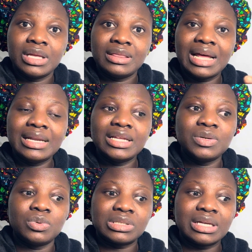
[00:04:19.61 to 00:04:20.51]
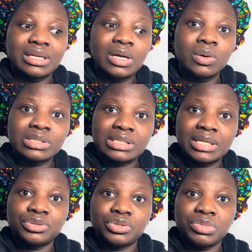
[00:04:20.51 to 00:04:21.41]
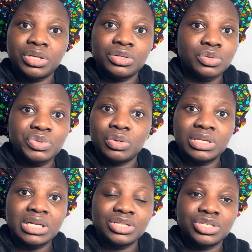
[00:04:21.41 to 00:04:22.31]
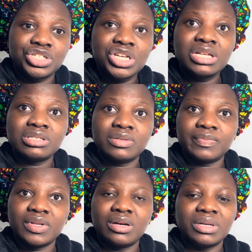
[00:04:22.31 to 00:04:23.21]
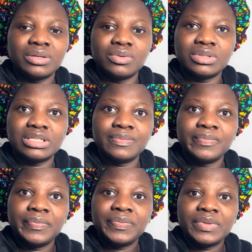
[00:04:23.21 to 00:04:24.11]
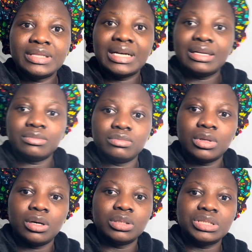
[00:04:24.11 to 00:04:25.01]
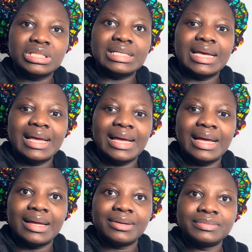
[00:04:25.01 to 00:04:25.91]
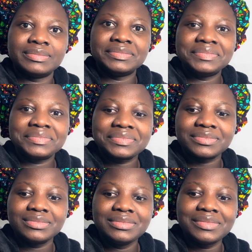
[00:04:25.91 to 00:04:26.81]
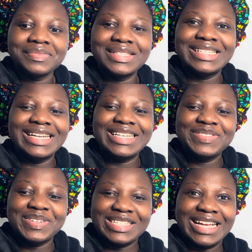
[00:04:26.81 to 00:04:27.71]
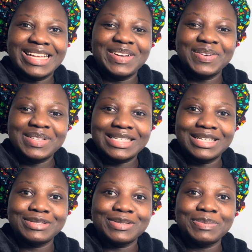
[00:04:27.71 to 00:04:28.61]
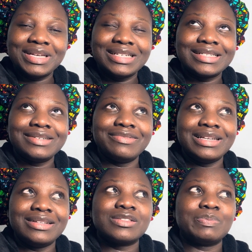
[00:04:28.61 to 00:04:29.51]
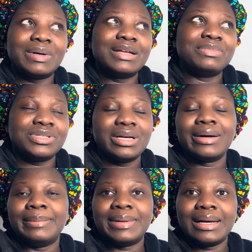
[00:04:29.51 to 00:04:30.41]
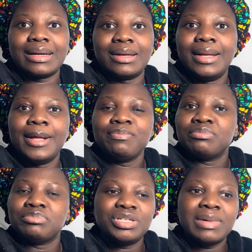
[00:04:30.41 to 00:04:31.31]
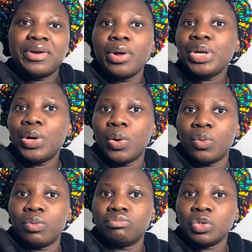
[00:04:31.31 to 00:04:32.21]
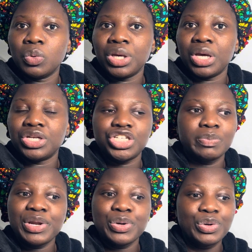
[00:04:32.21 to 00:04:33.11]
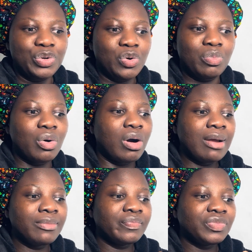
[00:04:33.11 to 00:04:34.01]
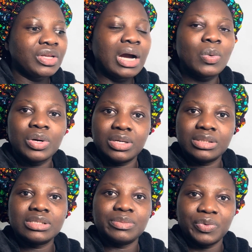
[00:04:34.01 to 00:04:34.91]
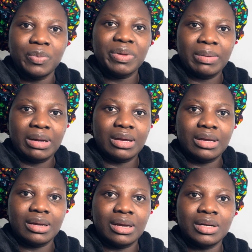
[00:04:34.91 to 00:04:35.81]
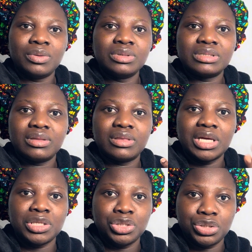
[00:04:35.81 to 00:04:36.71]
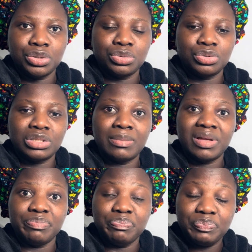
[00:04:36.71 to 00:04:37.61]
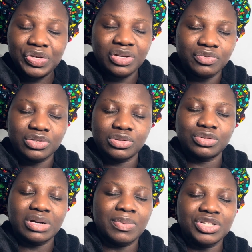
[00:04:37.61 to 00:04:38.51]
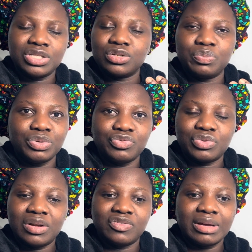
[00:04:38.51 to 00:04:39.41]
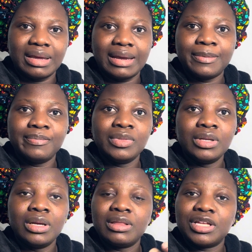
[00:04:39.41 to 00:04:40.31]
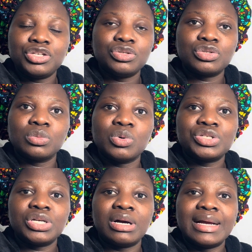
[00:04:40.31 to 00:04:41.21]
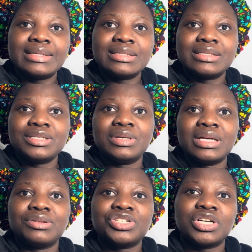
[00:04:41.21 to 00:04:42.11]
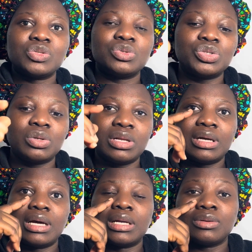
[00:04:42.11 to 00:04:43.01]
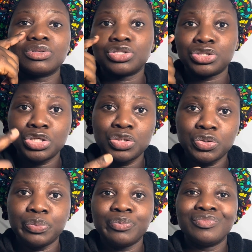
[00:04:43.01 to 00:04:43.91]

That lady was like a godsend to me, to be honest. That lady was like a godsend to me. She really inspired me to come back. She might not know, okay? She might not know, but her words brought me back. And I want to say thank you to that, my beautiful subscriber. She's so beautiful. I love her hair. Thank you so much, guys. I'll see you, girl, Chatu Jola. And I'll see you